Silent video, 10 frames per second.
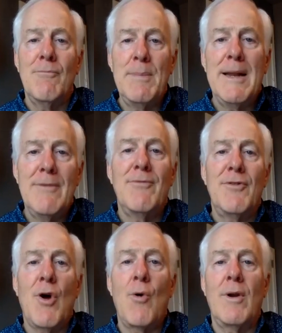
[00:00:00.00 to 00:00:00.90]
been
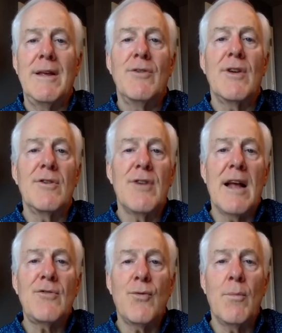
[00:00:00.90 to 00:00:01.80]
totally
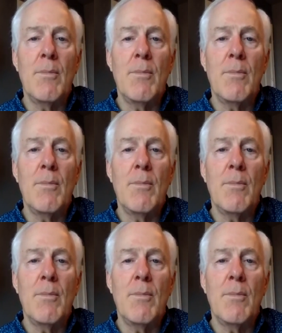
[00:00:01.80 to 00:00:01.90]
successful.